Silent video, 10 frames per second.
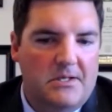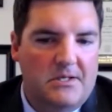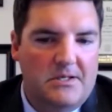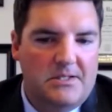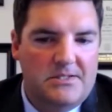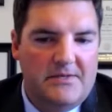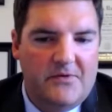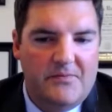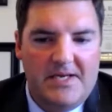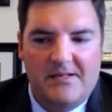It's never a
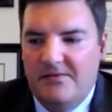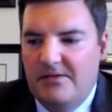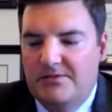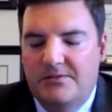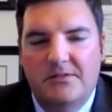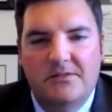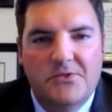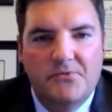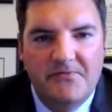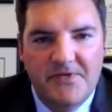bad thing to
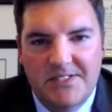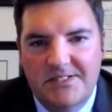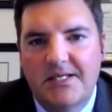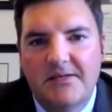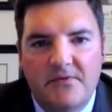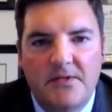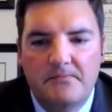revisit safety.